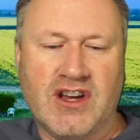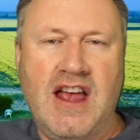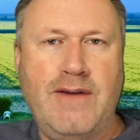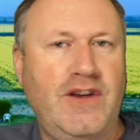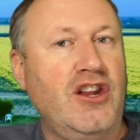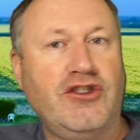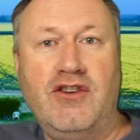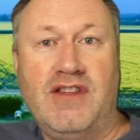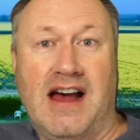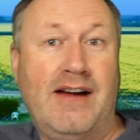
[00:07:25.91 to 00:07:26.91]
If you're going to do
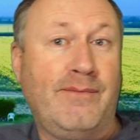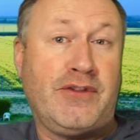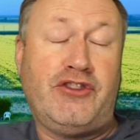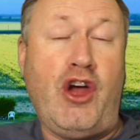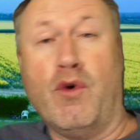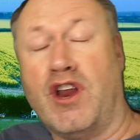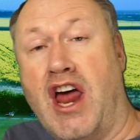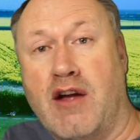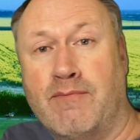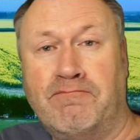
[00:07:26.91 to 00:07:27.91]
that, don't want to know.